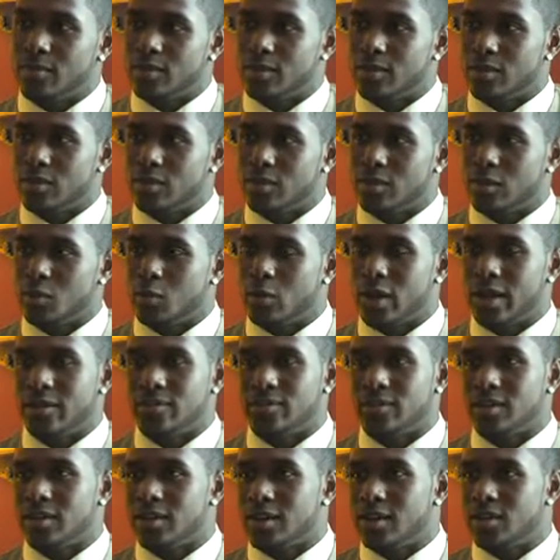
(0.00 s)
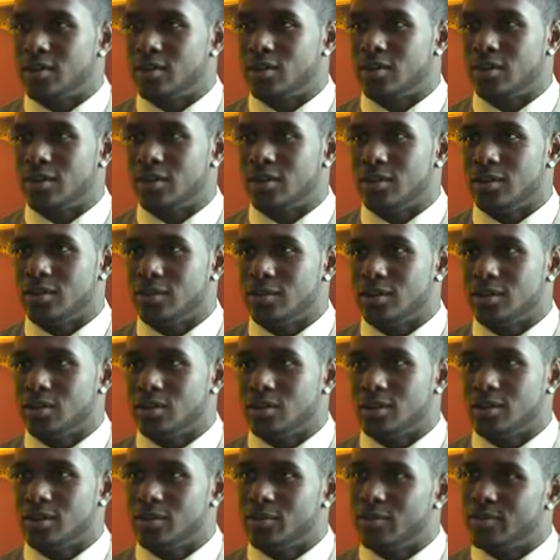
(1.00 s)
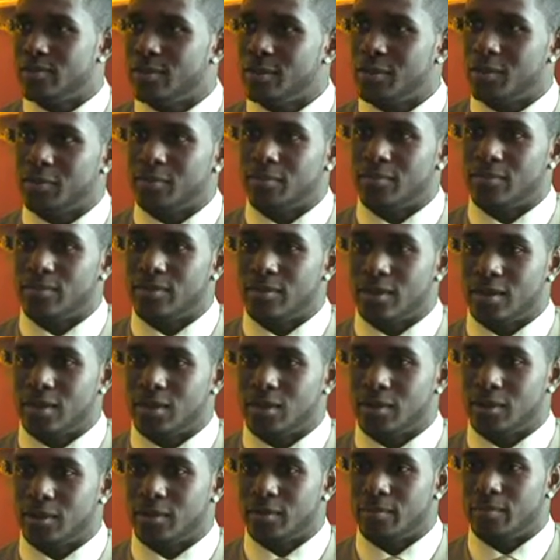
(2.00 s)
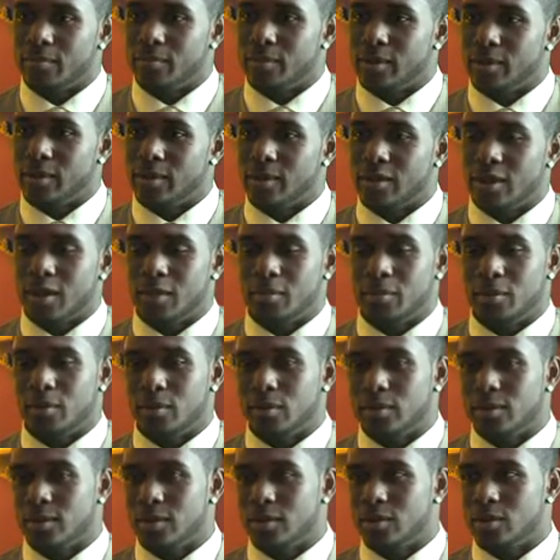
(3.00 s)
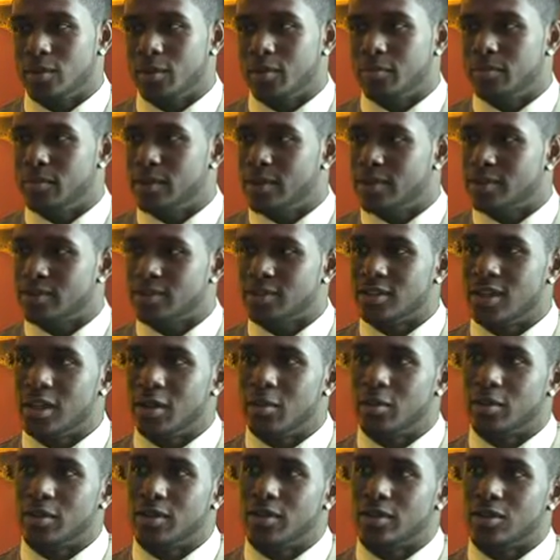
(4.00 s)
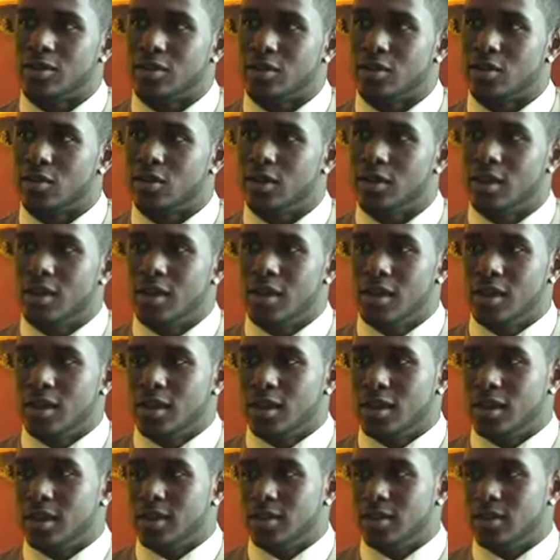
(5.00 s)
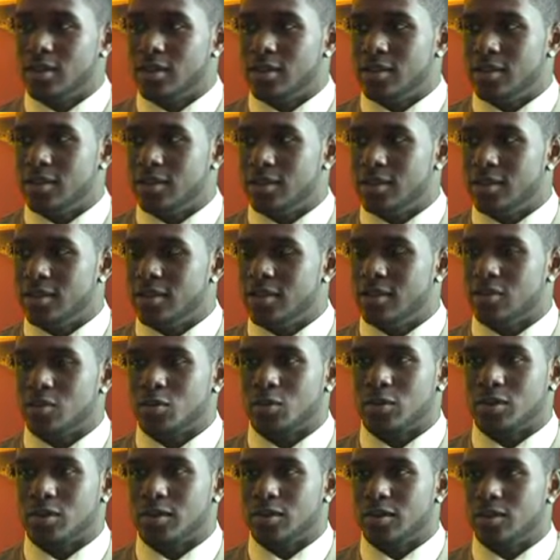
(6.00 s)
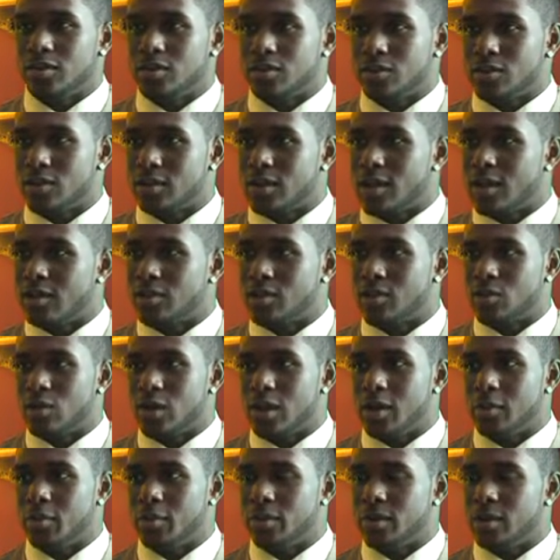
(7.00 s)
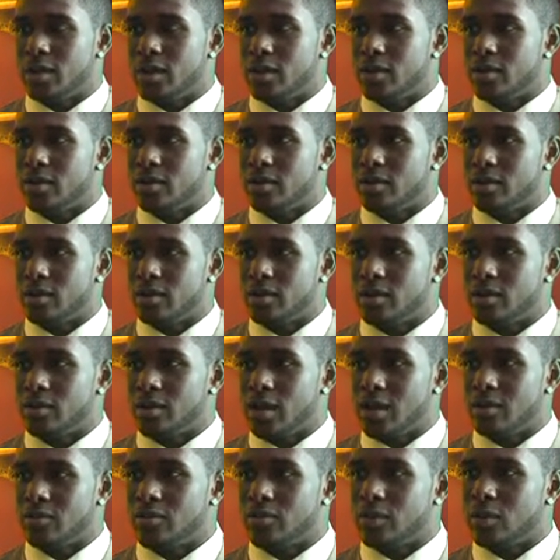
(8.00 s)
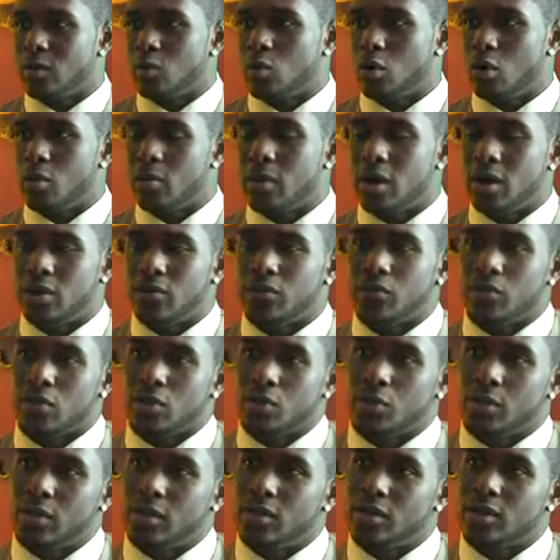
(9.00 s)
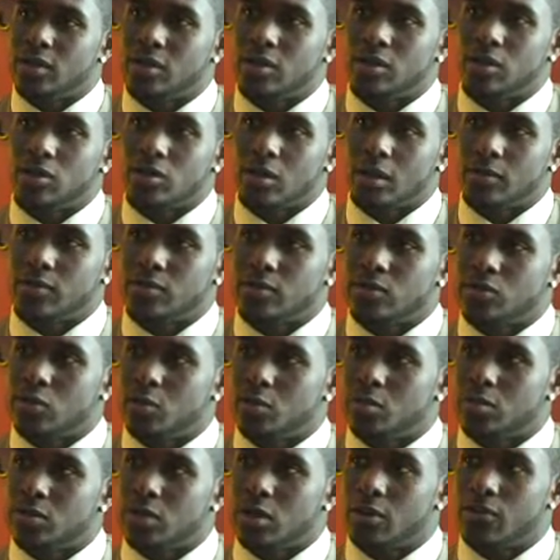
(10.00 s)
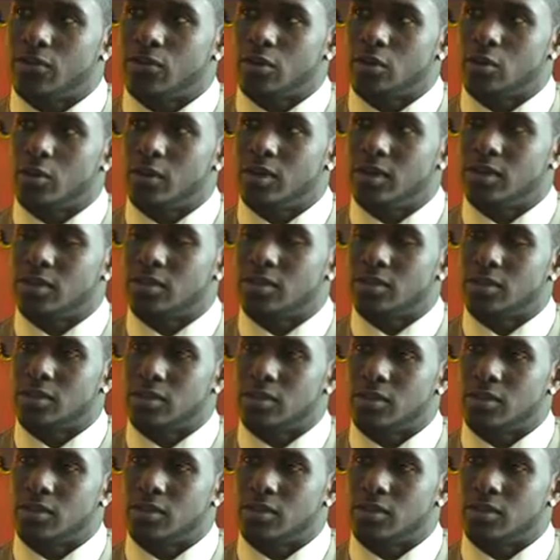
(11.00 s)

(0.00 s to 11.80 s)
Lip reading: his wife together, they're, you know, they're a big couple, and, you know, they're big celebrities. So, you know, he is what he is. You know, the guy's a great player, and he's obviously a role model for a reason. He's obviously a superstar for a reason.